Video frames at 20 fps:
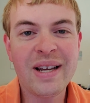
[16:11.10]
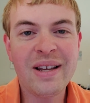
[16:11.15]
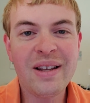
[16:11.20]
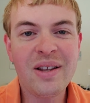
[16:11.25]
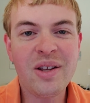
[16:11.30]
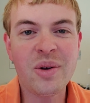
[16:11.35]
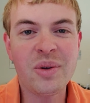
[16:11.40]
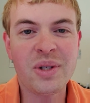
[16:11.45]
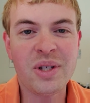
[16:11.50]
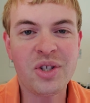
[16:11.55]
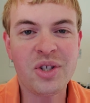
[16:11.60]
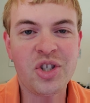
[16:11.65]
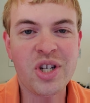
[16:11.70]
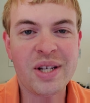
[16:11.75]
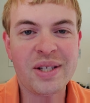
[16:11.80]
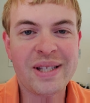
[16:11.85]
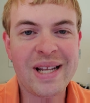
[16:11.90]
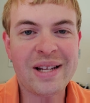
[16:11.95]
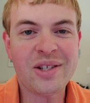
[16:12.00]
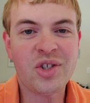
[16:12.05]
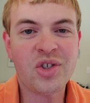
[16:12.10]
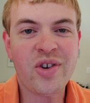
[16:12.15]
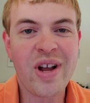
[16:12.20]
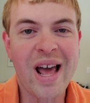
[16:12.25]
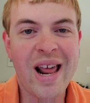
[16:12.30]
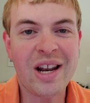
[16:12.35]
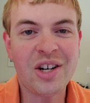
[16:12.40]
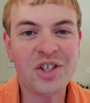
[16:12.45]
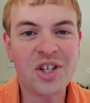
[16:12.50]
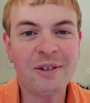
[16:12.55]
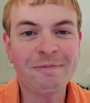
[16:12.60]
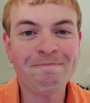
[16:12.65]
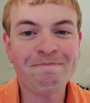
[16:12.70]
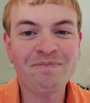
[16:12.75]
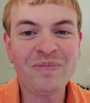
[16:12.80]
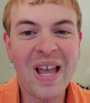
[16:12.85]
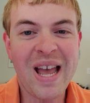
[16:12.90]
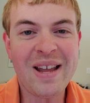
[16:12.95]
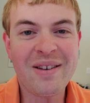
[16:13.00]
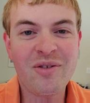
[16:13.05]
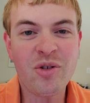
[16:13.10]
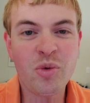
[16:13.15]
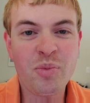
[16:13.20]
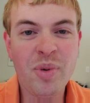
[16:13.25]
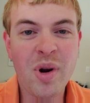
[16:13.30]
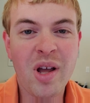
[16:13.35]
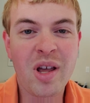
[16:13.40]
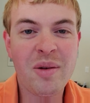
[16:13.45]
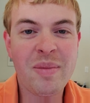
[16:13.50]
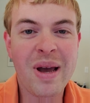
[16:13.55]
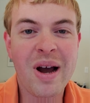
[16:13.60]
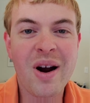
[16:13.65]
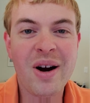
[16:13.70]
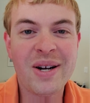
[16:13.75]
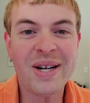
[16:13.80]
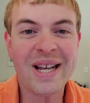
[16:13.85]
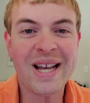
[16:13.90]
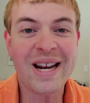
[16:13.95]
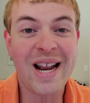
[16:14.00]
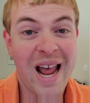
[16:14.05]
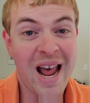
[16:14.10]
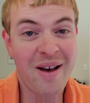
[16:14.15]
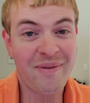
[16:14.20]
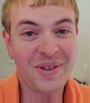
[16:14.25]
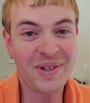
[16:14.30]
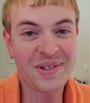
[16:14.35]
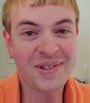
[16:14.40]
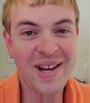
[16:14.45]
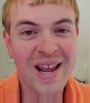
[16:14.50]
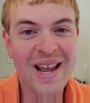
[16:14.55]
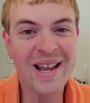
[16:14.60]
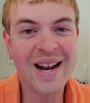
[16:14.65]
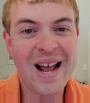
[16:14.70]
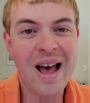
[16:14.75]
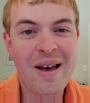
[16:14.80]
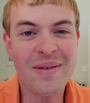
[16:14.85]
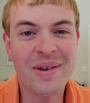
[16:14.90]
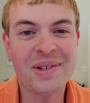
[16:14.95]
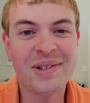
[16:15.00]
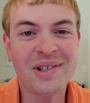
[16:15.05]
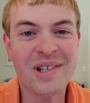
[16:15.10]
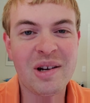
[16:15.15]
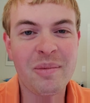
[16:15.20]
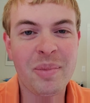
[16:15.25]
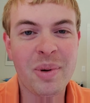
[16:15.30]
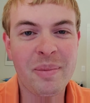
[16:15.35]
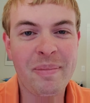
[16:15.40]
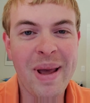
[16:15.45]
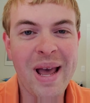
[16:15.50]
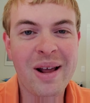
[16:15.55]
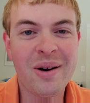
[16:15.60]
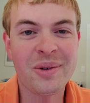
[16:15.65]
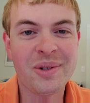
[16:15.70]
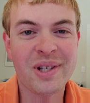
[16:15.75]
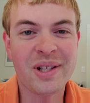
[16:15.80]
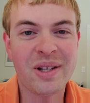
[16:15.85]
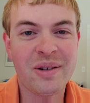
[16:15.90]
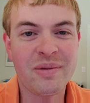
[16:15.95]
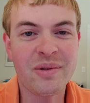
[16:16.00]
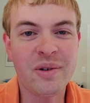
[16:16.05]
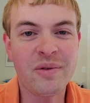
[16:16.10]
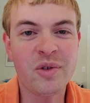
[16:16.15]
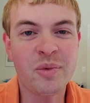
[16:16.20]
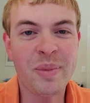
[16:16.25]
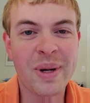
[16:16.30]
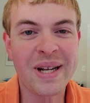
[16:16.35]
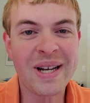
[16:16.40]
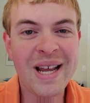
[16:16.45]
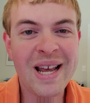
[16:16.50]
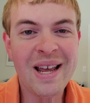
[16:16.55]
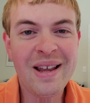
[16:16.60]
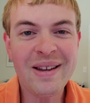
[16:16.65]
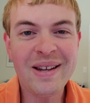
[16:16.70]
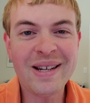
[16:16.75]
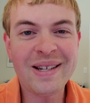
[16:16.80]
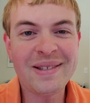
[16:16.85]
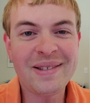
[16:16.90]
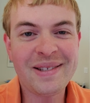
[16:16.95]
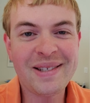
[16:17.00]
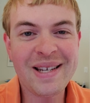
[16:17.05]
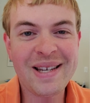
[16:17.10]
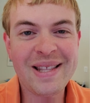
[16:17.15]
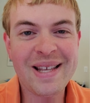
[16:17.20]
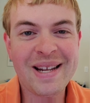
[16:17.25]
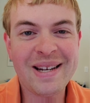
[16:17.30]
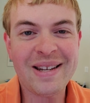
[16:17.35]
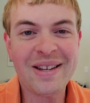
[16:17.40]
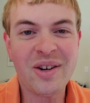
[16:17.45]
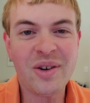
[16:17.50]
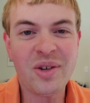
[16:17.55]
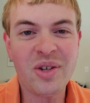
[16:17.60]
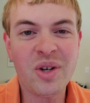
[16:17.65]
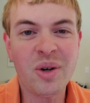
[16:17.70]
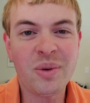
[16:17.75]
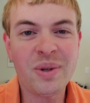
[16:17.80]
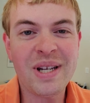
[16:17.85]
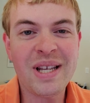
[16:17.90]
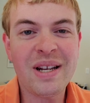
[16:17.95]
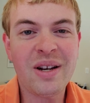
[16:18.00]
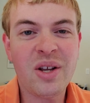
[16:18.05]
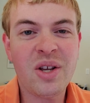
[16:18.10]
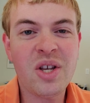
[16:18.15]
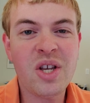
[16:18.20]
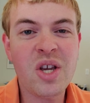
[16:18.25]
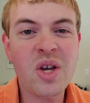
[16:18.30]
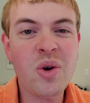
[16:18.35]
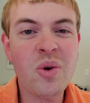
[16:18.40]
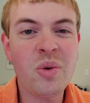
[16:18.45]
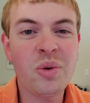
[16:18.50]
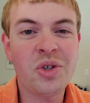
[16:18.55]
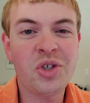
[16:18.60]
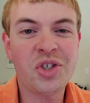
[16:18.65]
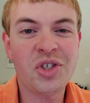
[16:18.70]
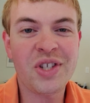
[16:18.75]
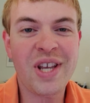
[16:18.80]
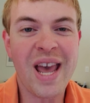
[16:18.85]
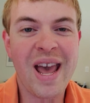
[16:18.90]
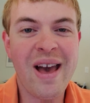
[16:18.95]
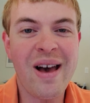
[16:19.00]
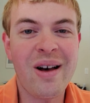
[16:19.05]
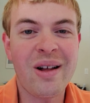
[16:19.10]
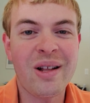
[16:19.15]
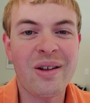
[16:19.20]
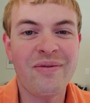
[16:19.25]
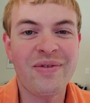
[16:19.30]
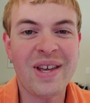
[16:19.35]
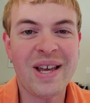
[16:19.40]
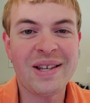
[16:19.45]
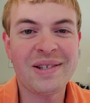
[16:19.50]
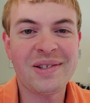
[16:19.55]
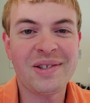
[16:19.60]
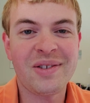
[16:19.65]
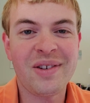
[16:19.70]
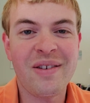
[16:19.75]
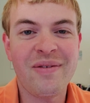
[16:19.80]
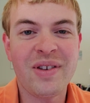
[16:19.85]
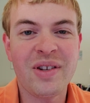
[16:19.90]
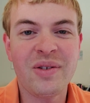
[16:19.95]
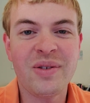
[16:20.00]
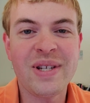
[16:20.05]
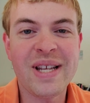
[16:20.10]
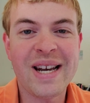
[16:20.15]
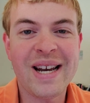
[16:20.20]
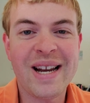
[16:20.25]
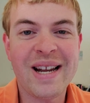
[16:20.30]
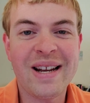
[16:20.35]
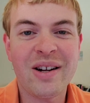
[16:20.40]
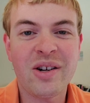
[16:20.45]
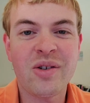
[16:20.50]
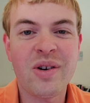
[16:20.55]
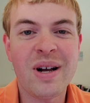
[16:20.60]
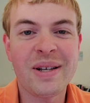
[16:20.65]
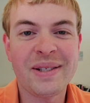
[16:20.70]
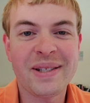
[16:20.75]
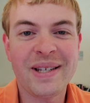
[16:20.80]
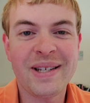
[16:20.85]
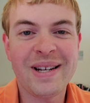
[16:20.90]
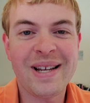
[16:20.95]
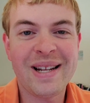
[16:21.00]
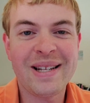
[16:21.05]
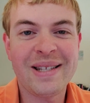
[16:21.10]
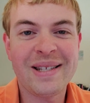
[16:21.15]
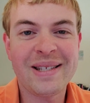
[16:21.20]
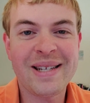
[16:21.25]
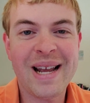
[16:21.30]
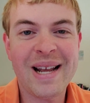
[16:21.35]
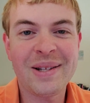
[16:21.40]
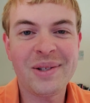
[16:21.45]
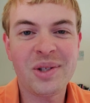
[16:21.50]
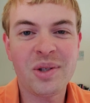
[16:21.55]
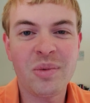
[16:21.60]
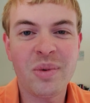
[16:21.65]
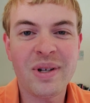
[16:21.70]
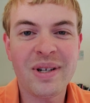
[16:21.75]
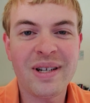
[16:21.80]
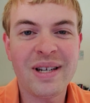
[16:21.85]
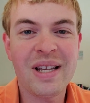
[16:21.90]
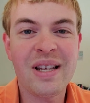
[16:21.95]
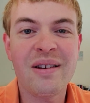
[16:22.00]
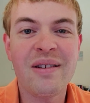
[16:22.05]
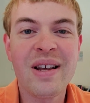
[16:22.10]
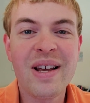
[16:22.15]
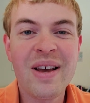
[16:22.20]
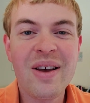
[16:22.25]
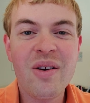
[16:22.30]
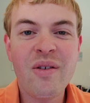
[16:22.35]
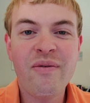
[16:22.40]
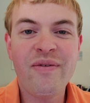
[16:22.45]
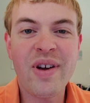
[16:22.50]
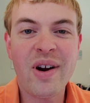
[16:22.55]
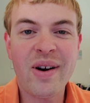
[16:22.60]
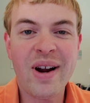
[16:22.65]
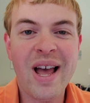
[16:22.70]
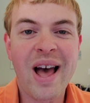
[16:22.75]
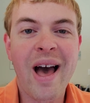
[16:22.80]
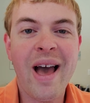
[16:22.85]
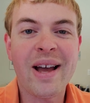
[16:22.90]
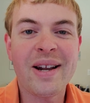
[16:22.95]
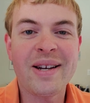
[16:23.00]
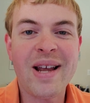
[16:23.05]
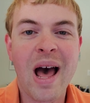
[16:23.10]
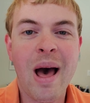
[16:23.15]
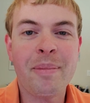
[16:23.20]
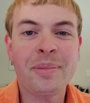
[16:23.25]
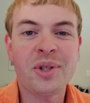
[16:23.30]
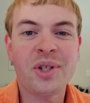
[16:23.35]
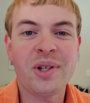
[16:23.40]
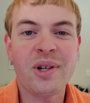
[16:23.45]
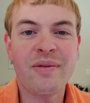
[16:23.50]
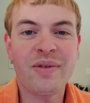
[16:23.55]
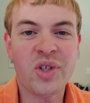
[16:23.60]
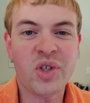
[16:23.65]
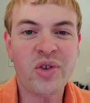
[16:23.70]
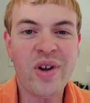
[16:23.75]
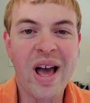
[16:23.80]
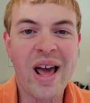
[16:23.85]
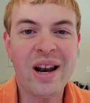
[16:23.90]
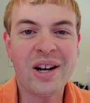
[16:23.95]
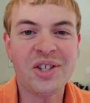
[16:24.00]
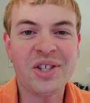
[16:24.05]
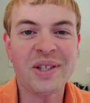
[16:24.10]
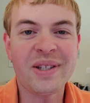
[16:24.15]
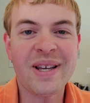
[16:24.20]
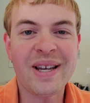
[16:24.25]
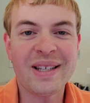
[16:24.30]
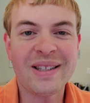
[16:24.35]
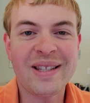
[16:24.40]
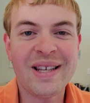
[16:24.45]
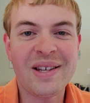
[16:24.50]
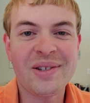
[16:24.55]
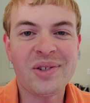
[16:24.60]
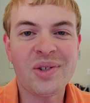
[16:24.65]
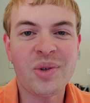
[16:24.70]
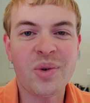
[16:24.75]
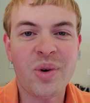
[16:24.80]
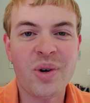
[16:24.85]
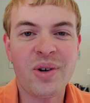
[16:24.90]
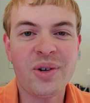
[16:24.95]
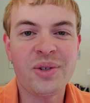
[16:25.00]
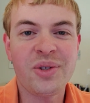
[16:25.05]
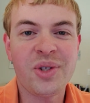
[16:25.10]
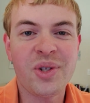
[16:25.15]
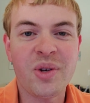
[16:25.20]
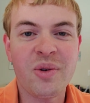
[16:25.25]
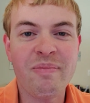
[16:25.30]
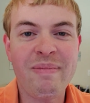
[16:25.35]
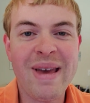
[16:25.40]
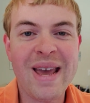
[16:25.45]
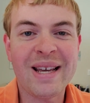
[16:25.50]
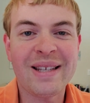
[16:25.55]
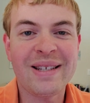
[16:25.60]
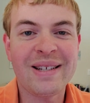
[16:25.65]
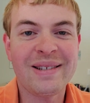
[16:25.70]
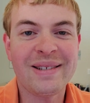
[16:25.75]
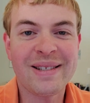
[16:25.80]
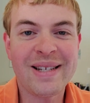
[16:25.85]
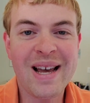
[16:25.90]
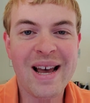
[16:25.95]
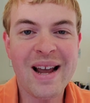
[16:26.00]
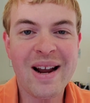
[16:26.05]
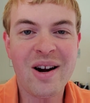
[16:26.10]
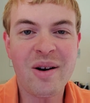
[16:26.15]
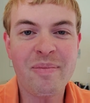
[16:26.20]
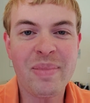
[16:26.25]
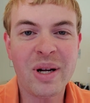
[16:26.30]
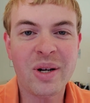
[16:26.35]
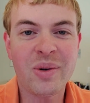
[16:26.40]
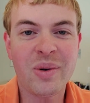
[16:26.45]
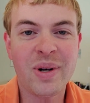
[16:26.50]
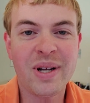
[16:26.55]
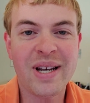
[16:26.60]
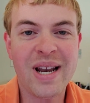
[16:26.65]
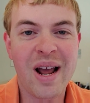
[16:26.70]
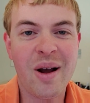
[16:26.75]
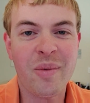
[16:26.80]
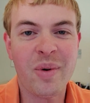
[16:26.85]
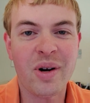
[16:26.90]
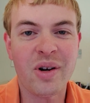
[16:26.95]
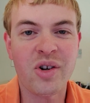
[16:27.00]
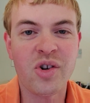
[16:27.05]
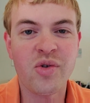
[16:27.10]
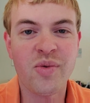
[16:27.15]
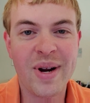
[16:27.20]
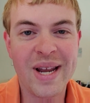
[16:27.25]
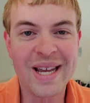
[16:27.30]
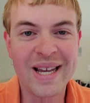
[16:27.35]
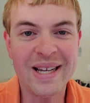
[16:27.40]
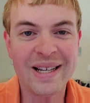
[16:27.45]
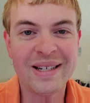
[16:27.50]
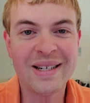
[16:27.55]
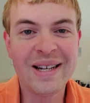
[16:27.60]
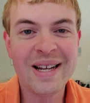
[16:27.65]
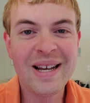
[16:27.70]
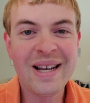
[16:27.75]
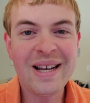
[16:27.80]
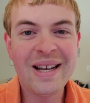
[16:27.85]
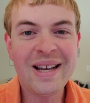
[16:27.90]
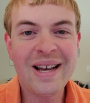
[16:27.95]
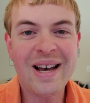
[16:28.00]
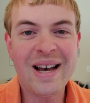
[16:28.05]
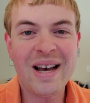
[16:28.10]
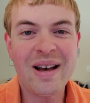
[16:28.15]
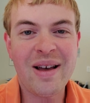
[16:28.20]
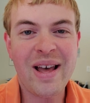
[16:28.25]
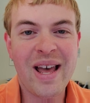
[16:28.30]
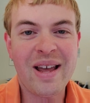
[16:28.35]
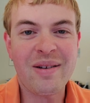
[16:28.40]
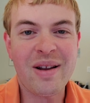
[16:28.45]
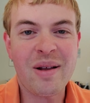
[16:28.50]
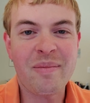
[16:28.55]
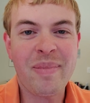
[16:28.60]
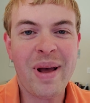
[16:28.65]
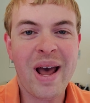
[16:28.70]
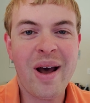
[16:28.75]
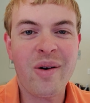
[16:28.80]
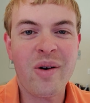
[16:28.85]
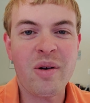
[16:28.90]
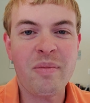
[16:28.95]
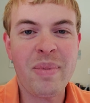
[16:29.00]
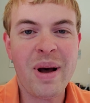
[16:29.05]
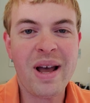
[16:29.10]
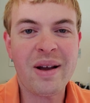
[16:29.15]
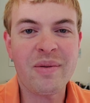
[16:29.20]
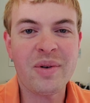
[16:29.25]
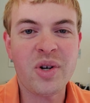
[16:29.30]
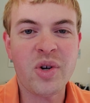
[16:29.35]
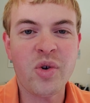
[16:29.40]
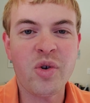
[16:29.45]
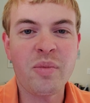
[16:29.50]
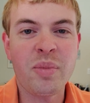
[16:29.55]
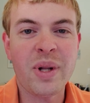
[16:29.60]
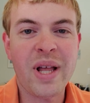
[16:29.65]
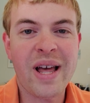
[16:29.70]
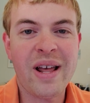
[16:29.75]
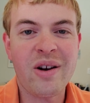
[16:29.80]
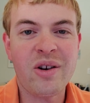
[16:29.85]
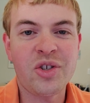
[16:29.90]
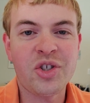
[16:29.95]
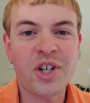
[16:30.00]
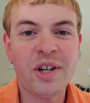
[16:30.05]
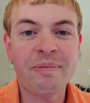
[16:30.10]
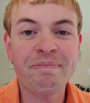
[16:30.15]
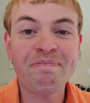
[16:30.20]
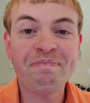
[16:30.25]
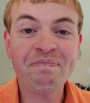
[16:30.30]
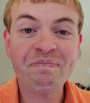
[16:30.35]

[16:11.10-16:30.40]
using just that strategy. And it would probably be hard to get half the state, obviously, to put panels on their roofs, but you can see that you don't need a huge scale of this. If you did it across the United States, you wouldn't need very high adoption of a strategy like this in order to make the entire Bitcoin network green and powered by renewable energy.